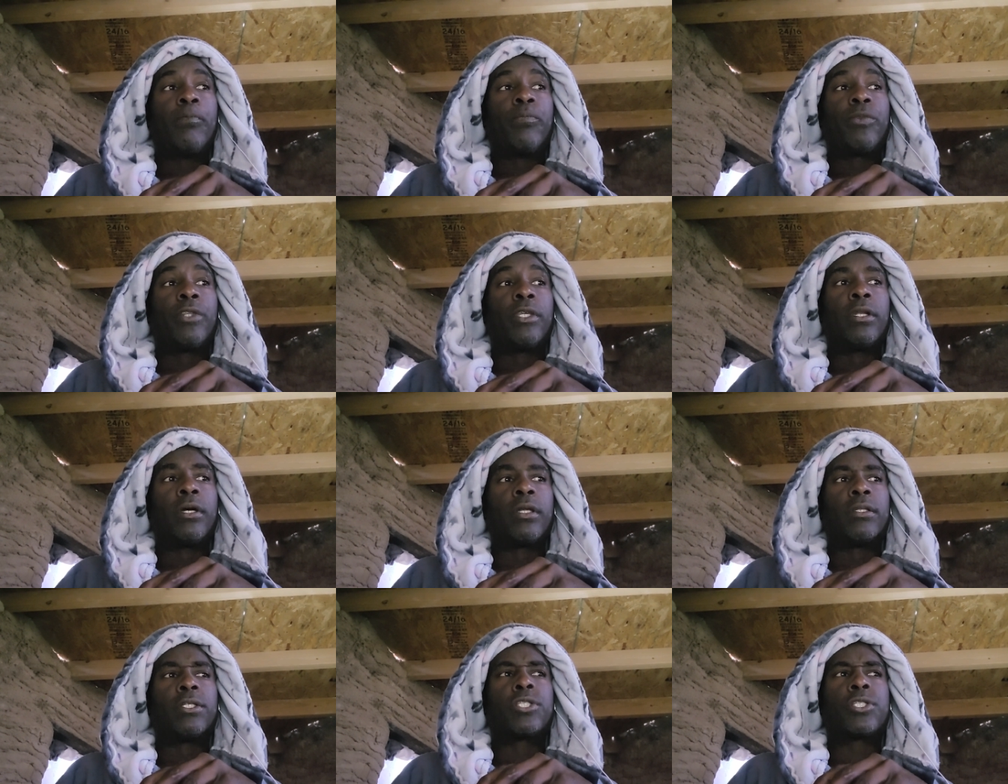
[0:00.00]
You
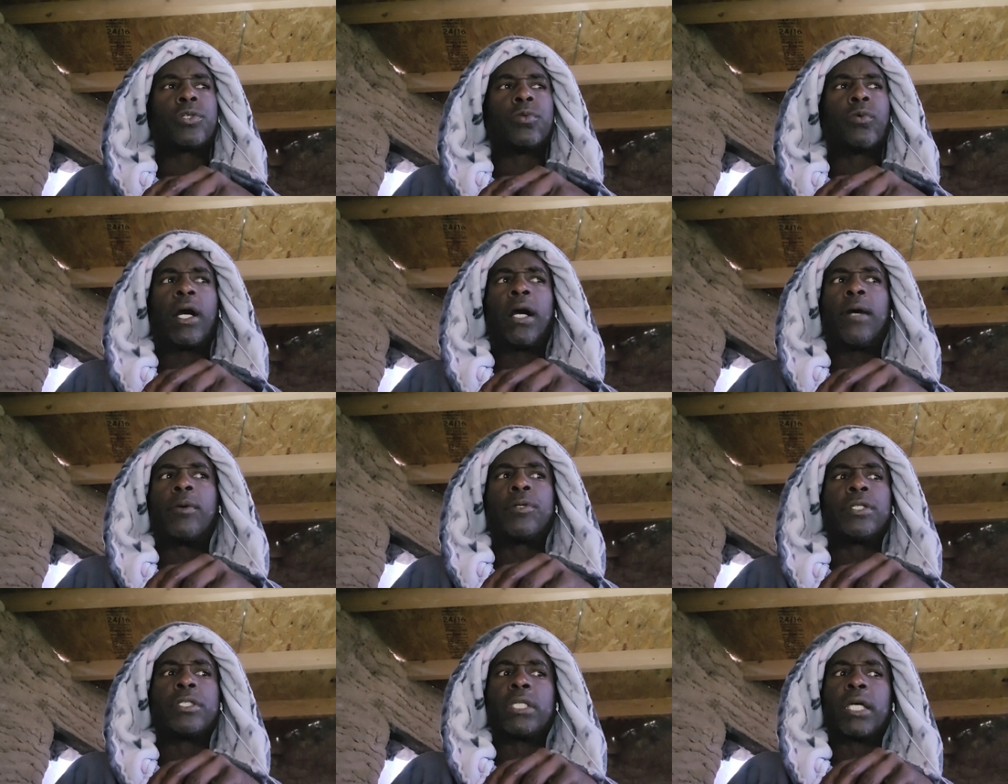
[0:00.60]
know, the
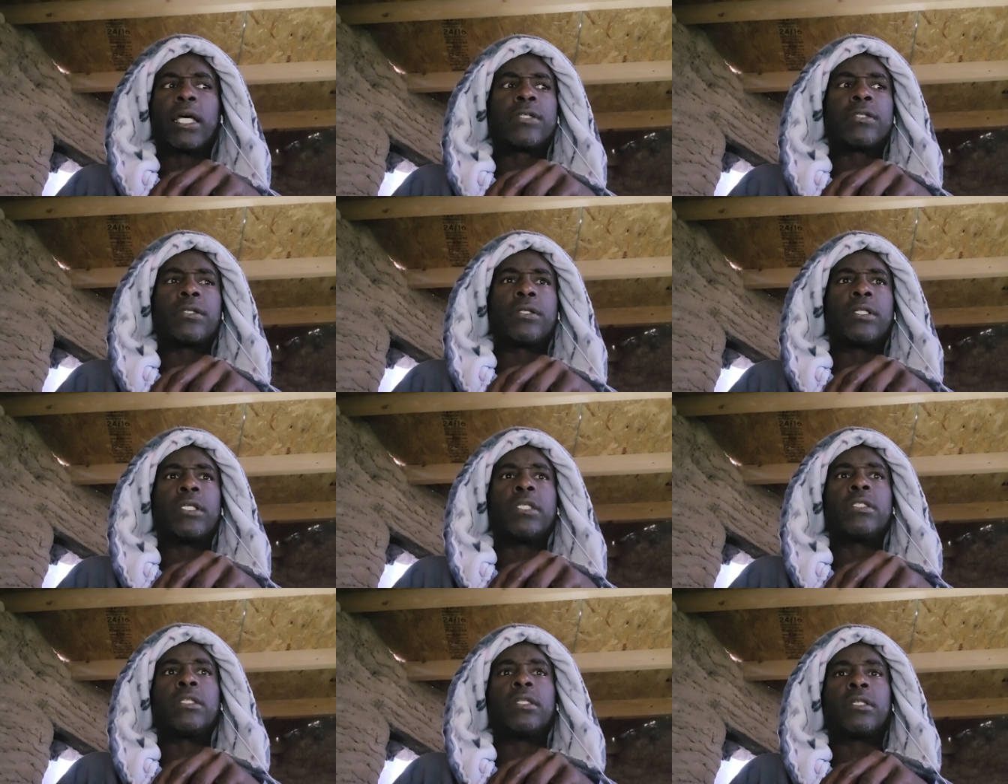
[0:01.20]
Chihuahuan
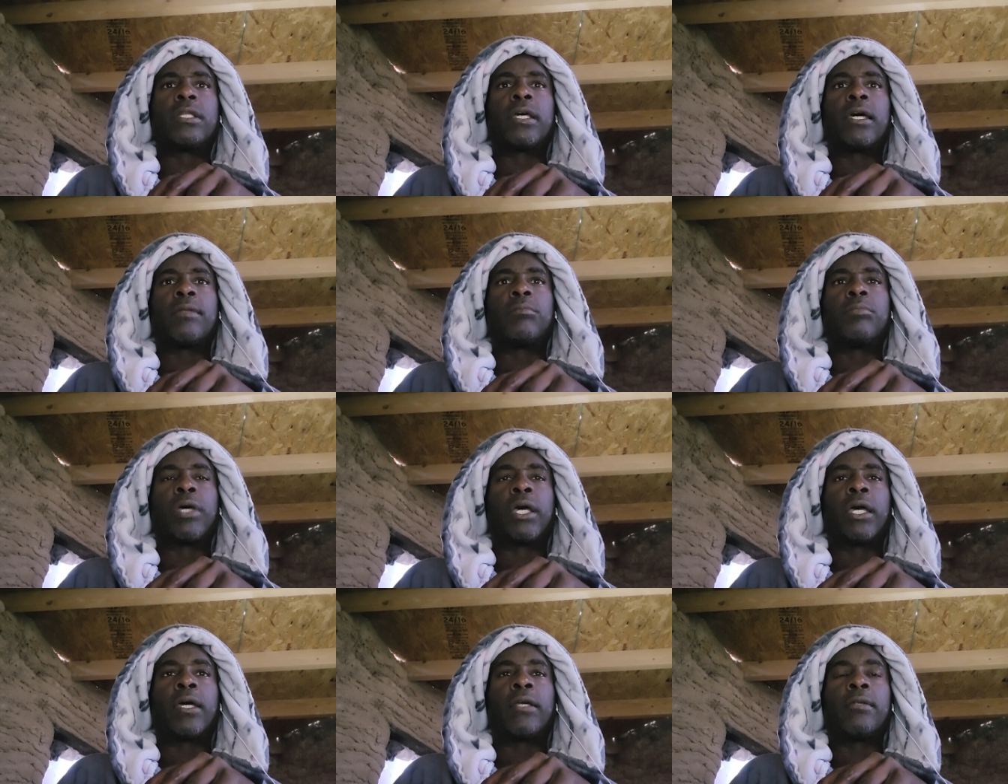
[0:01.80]
Desert isn't that
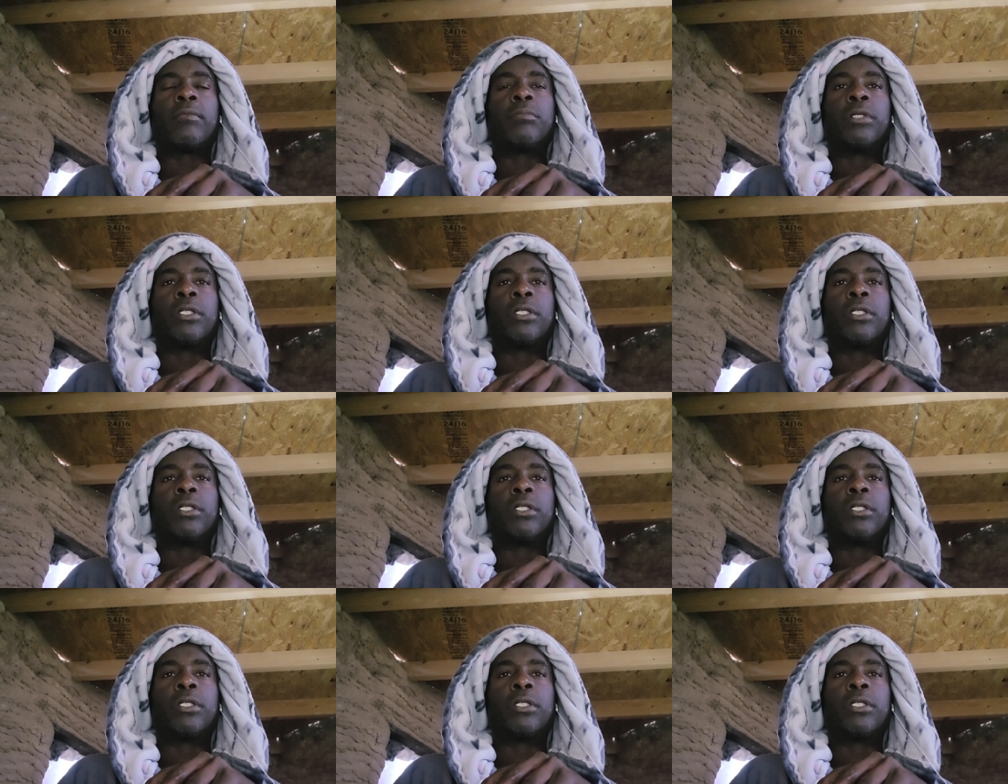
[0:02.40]
bad,